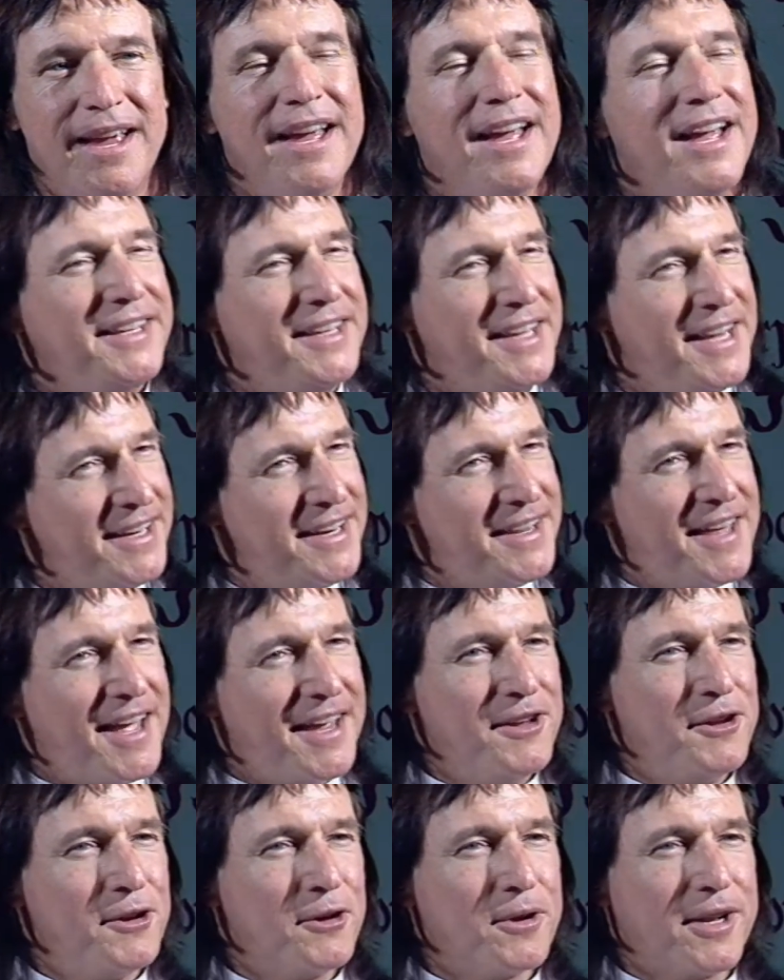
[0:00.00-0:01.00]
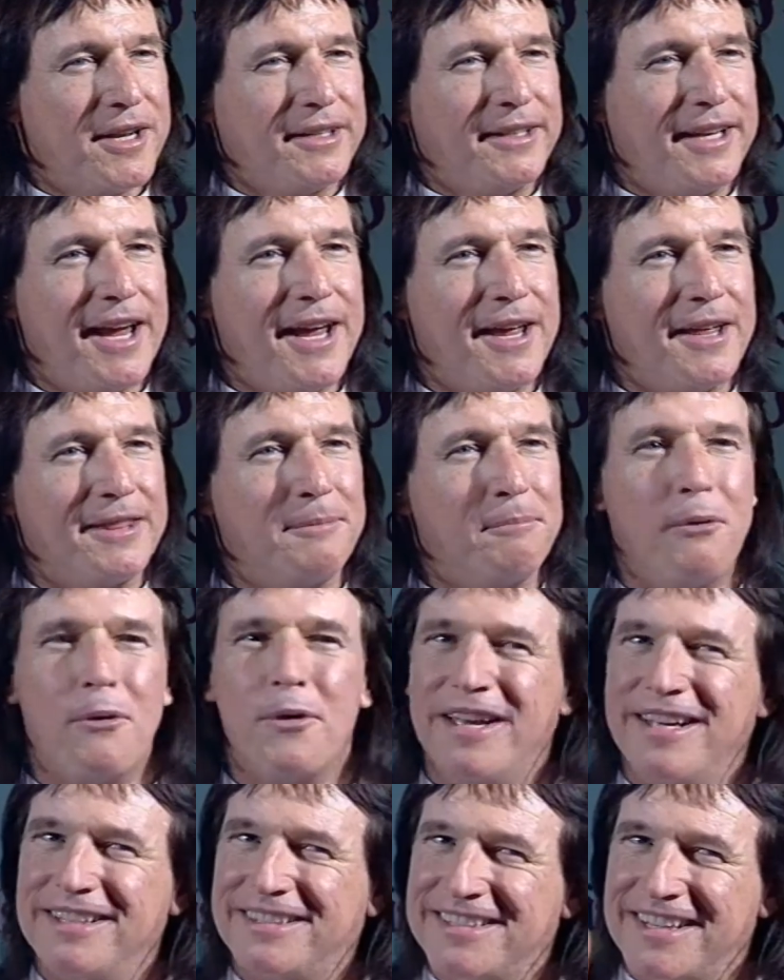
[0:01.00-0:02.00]
At the end of that year and a day, the boy
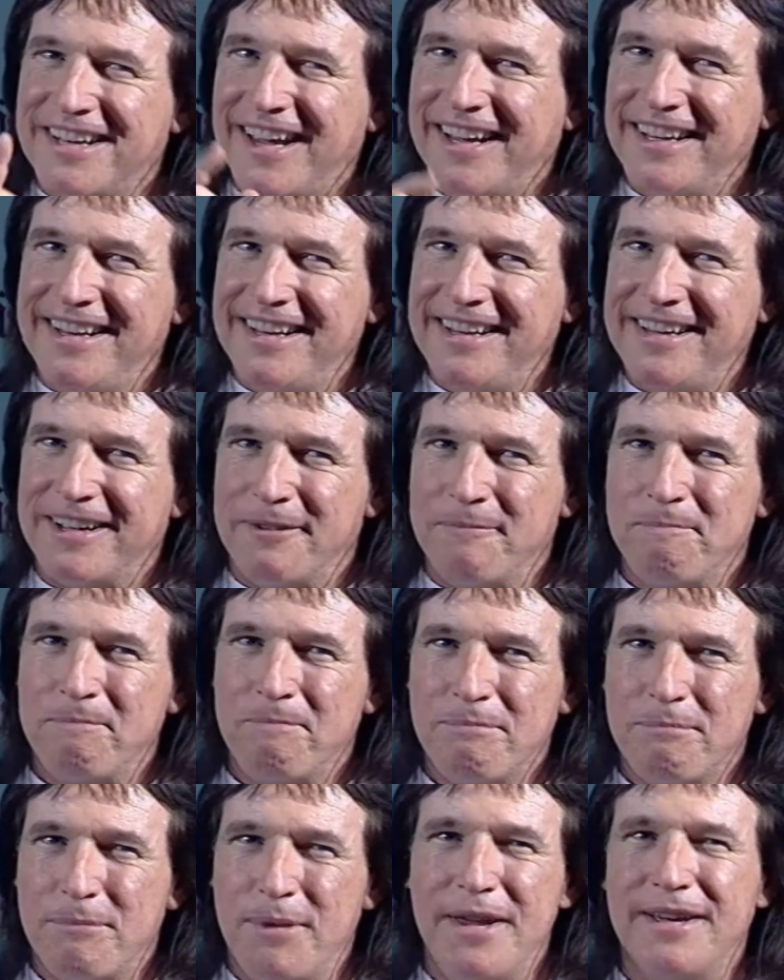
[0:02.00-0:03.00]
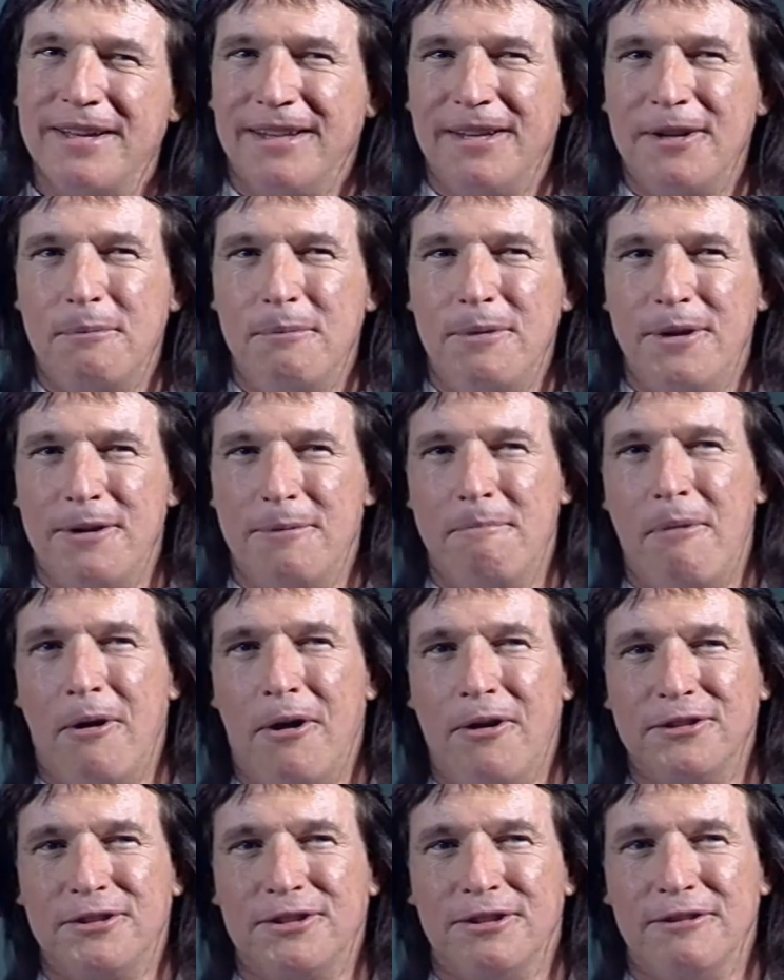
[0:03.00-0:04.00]
gets an idea, being a little bit
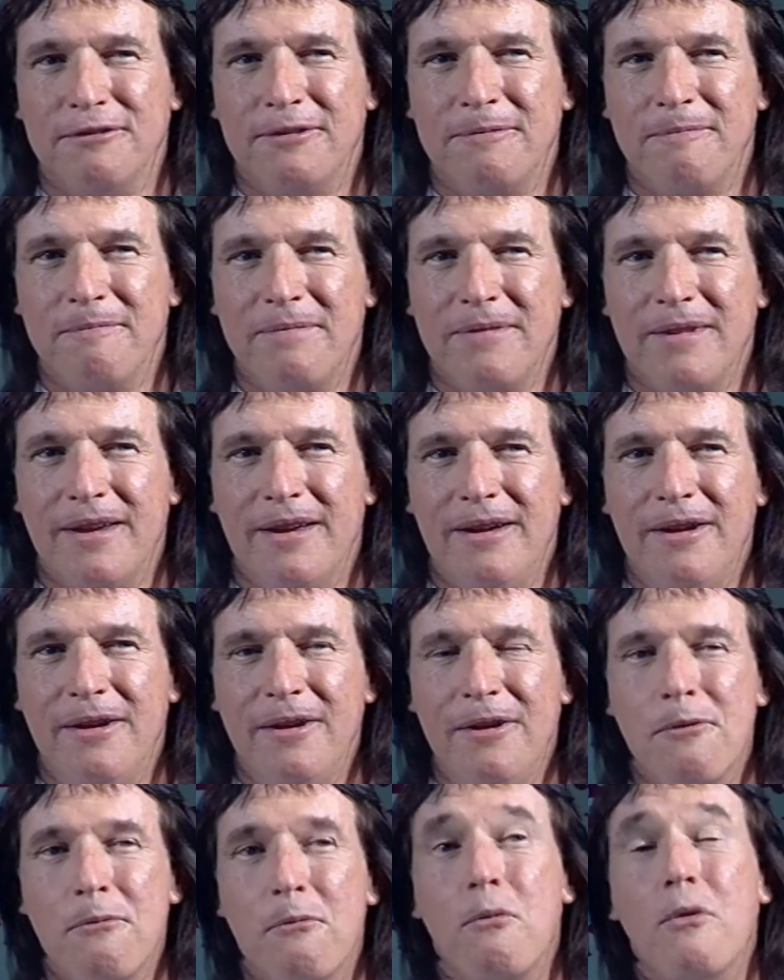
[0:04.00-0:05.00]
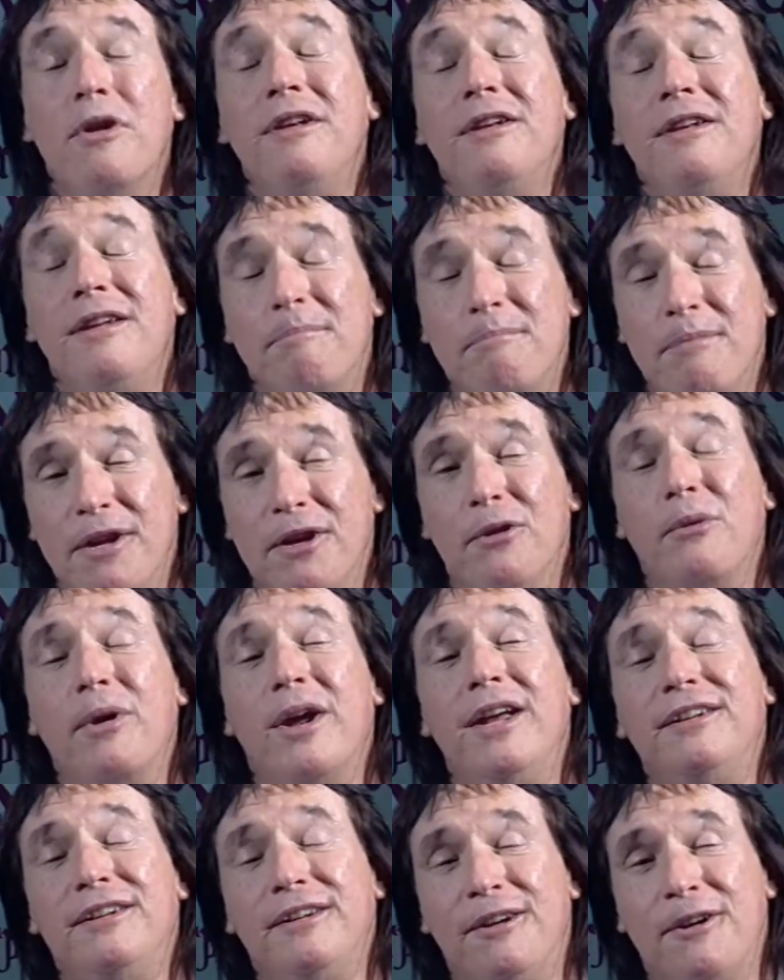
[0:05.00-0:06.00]
impulsive. Wouldn't it be
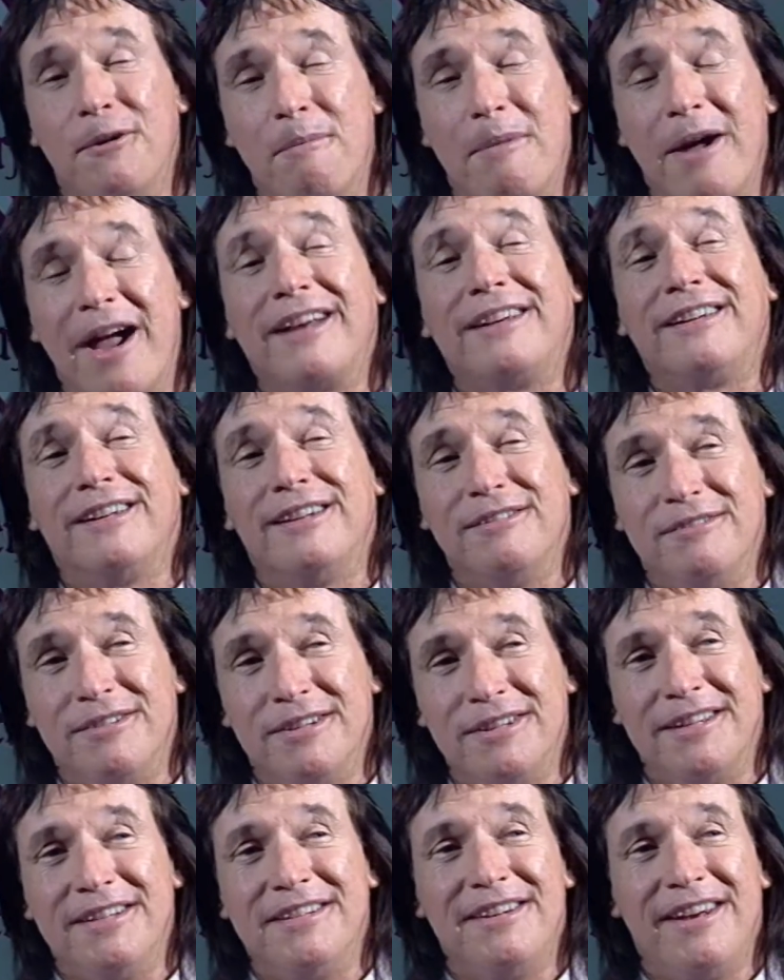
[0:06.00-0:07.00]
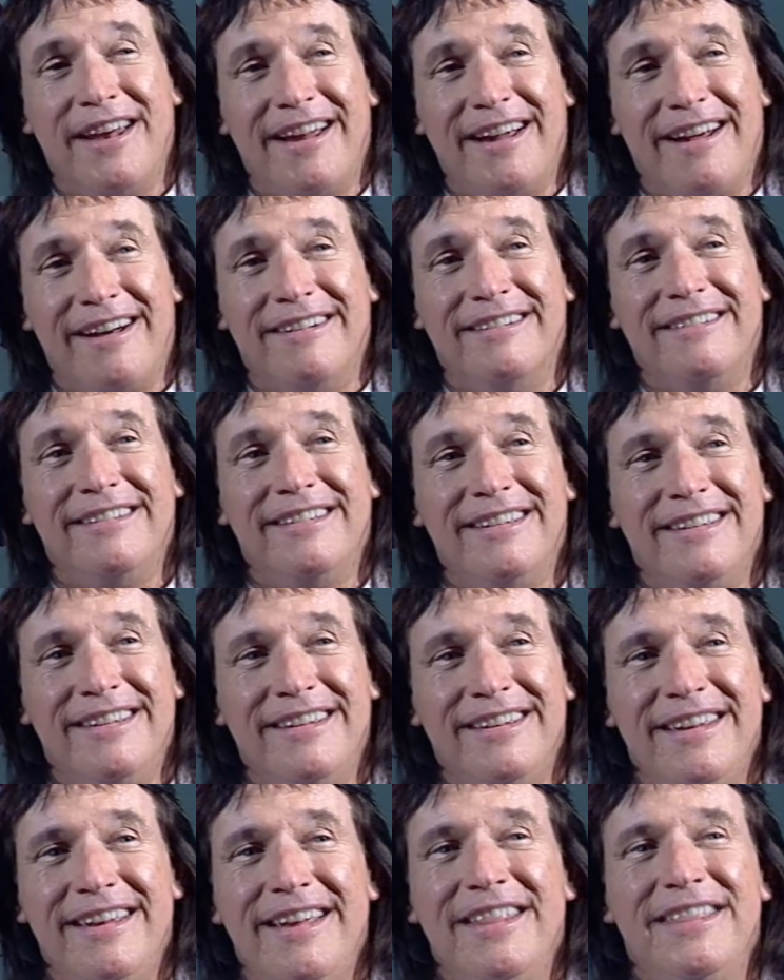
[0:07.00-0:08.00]
great to go back to the village now?
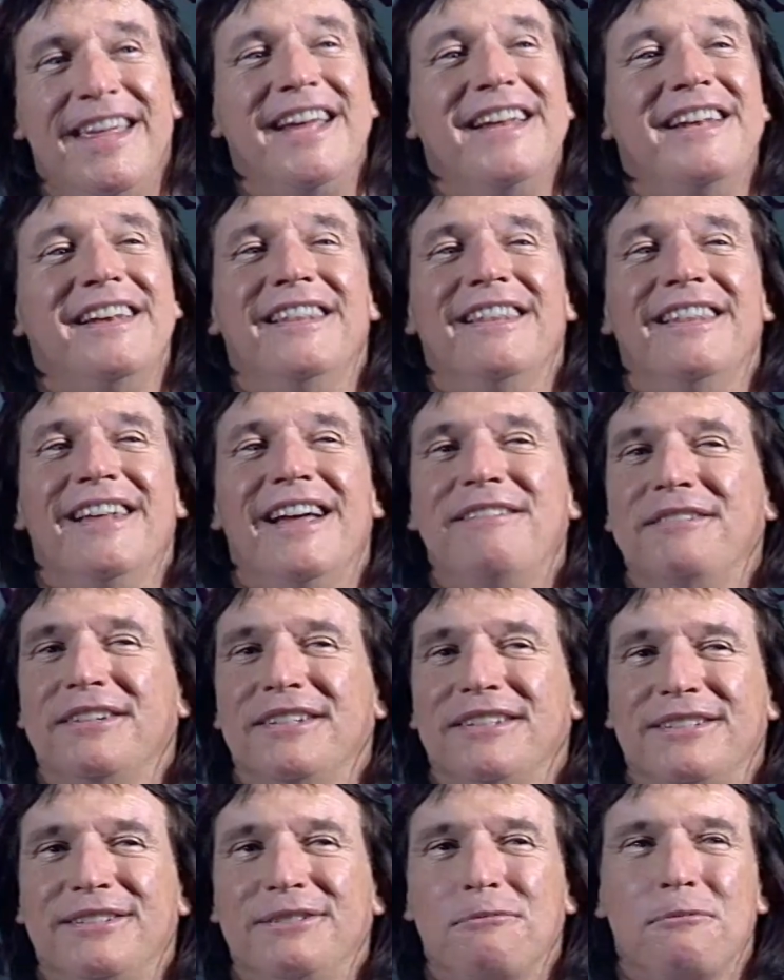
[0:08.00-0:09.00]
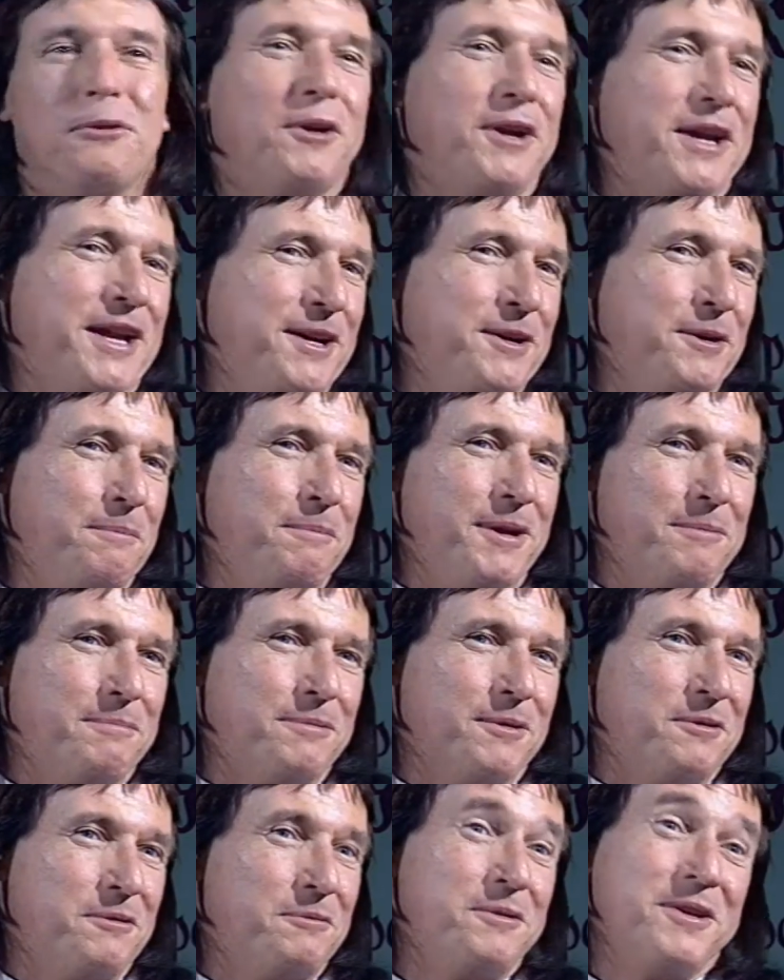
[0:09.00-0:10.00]
They'd love us. We're eagle
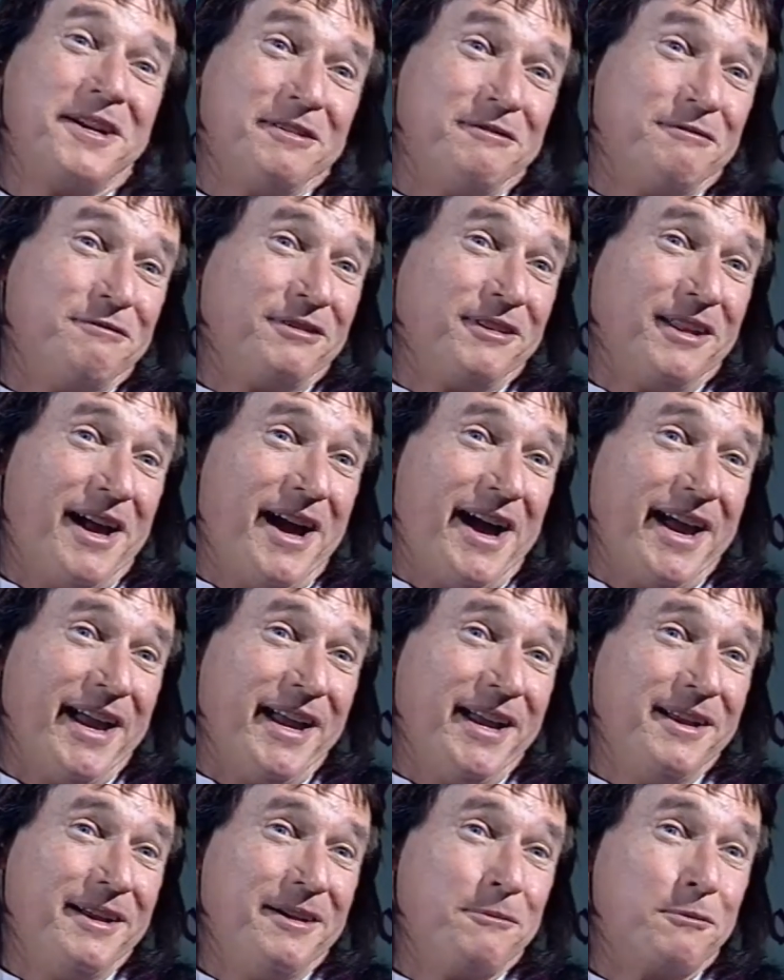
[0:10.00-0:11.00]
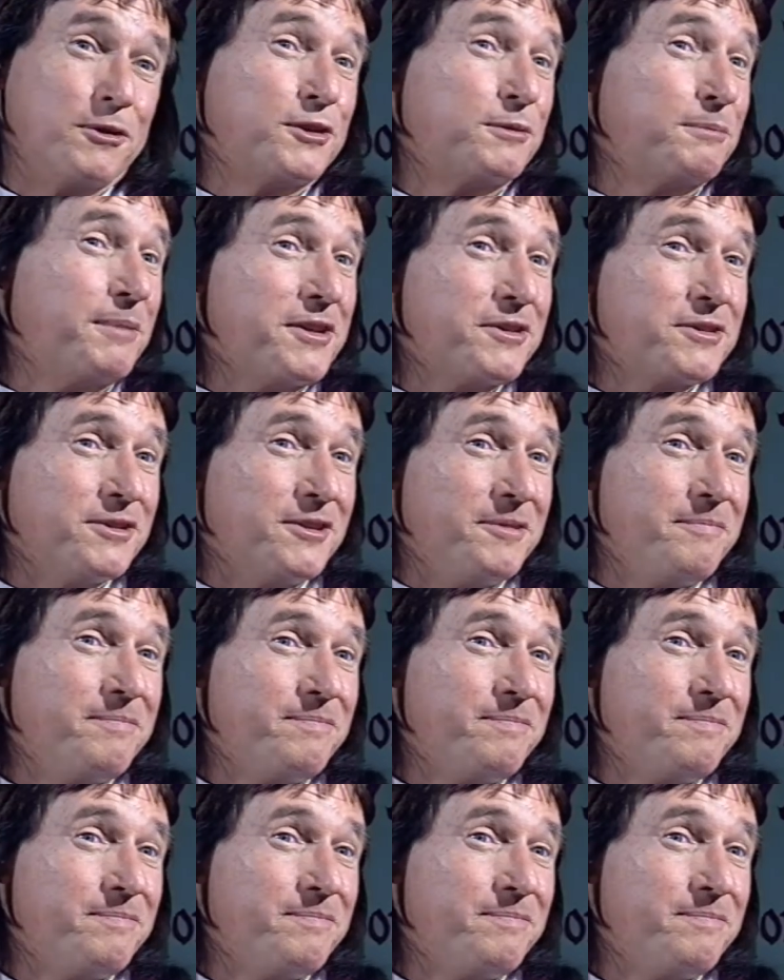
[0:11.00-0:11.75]
people. We can fly. We're special.